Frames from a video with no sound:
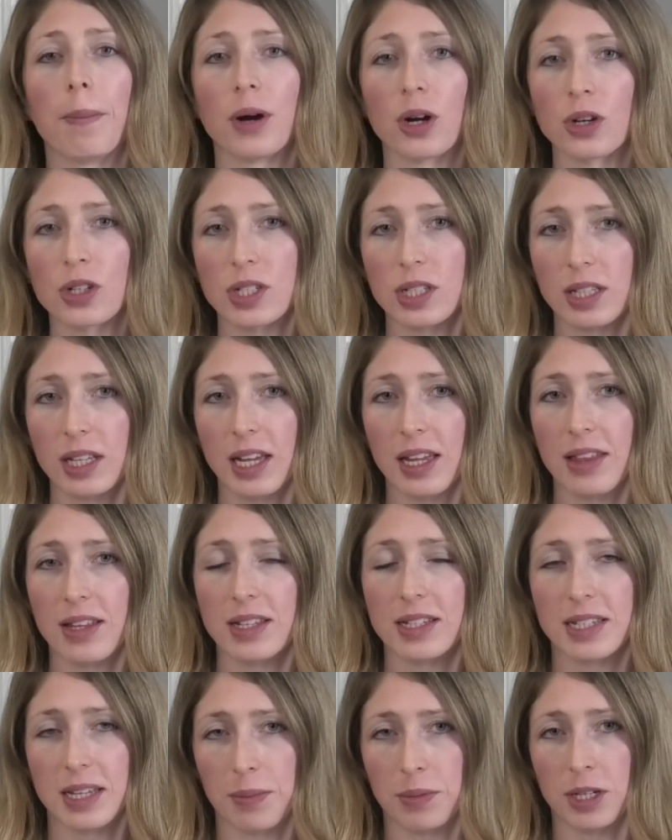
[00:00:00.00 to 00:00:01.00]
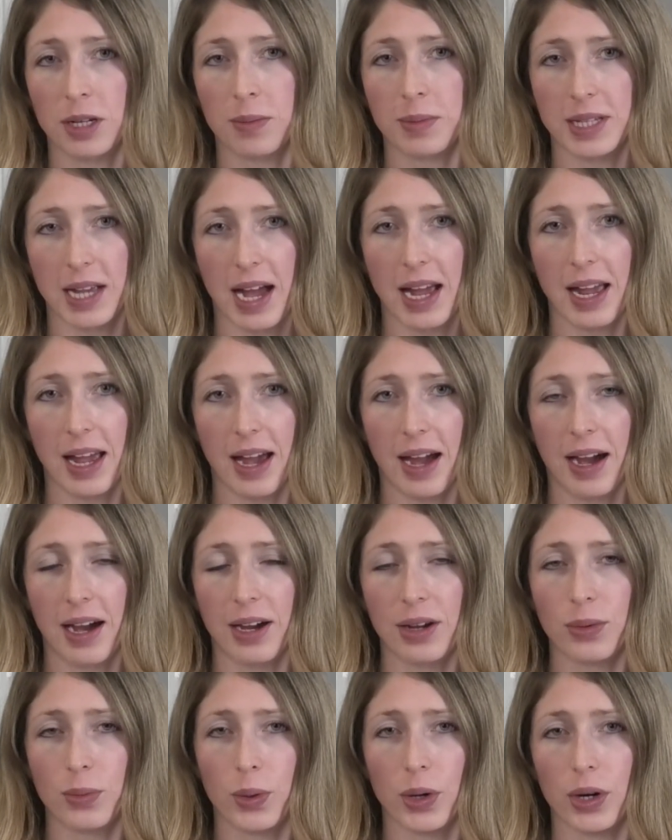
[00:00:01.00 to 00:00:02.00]
Personally, the symptoms I
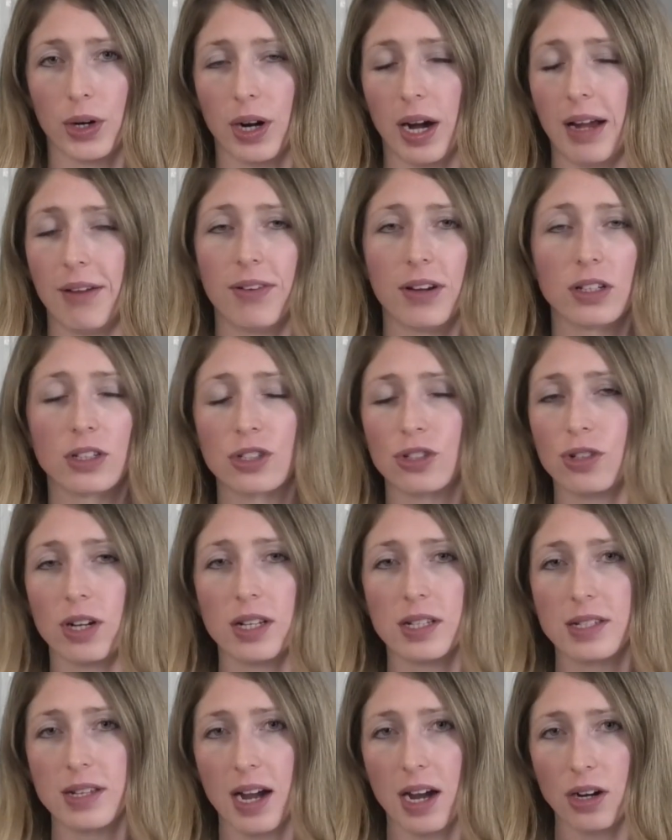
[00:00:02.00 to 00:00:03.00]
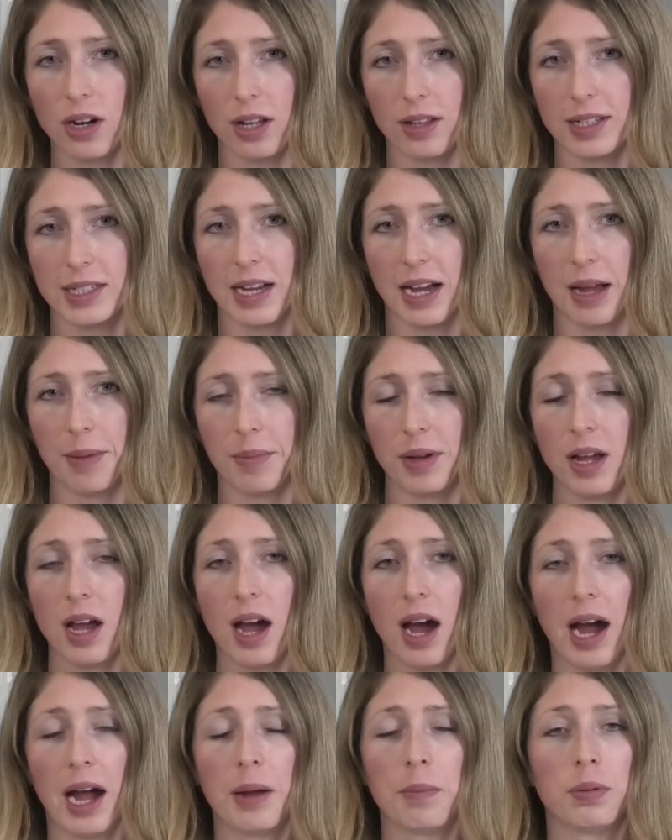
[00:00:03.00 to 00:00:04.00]
had were I felt stressed out all the time.
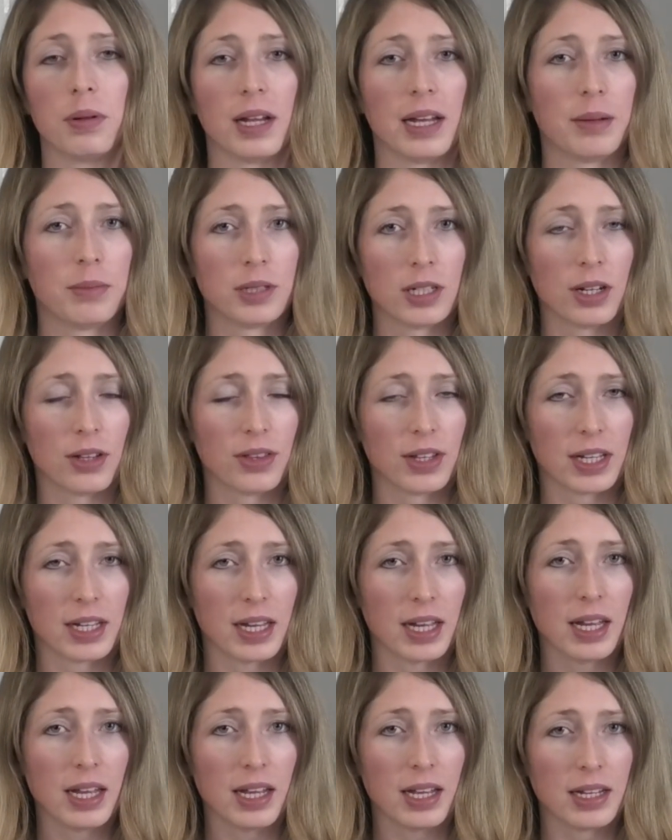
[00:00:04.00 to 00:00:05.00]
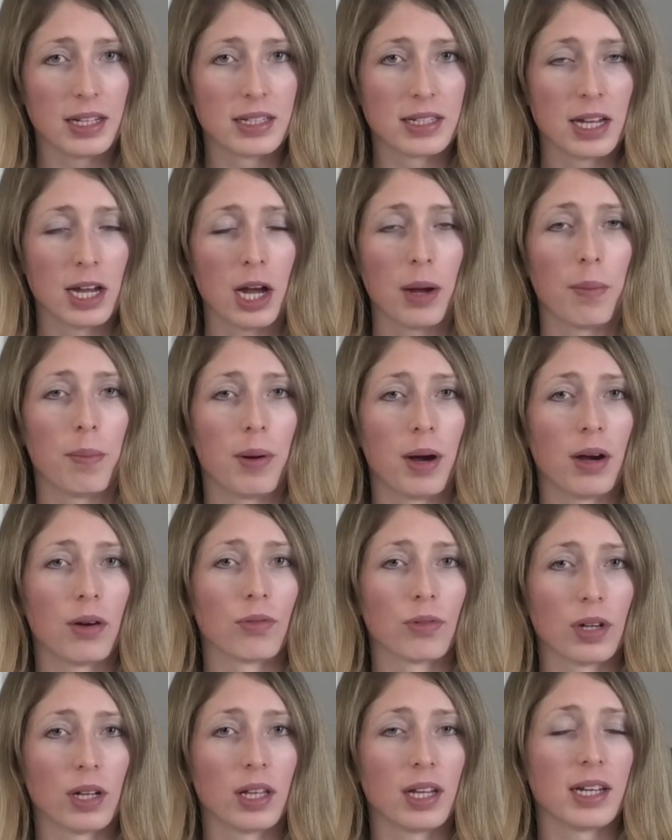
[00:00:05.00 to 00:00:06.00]
I blamed it on the kids,
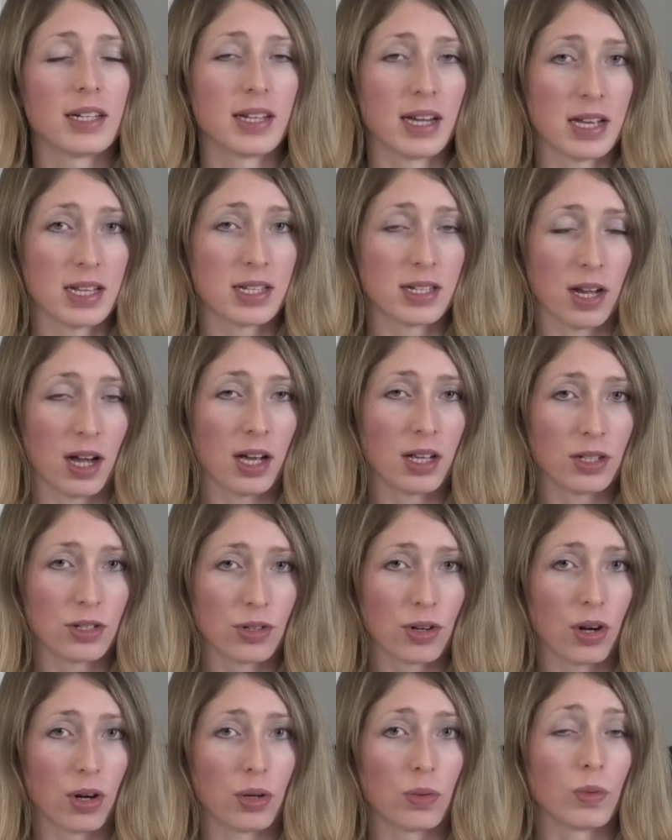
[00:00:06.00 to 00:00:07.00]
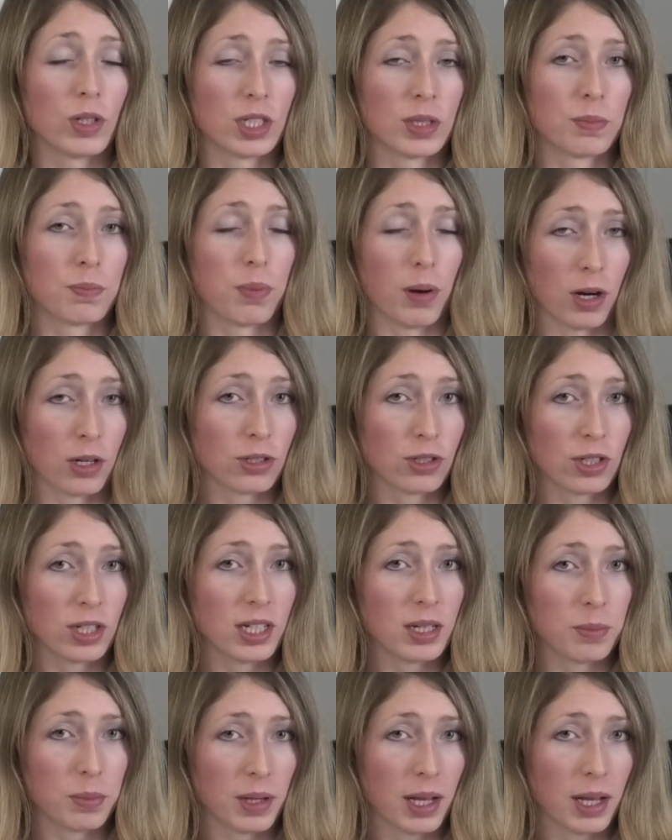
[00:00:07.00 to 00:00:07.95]
but really testosterone was partially to